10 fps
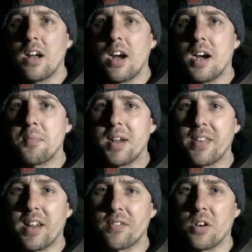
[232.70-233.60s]
And then
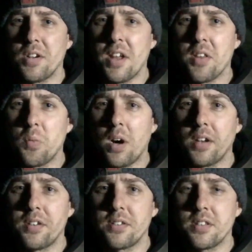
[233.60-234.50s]
I've got another
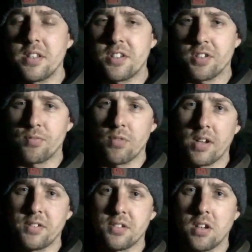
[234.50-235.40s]
one that just
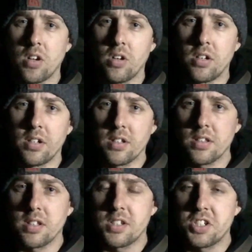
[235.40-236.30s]
runs along
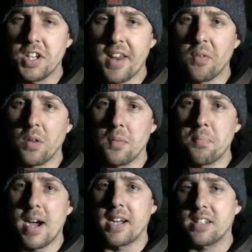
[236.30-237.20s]
the channel at the
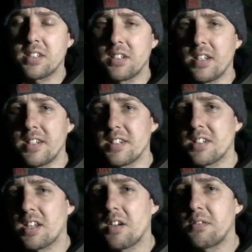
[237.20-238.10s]
back, and it
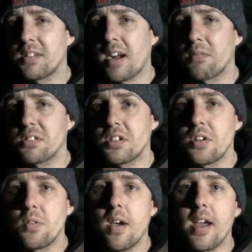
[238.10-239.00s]
goes out
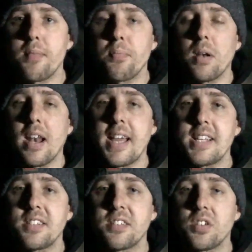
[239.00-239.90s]
to a place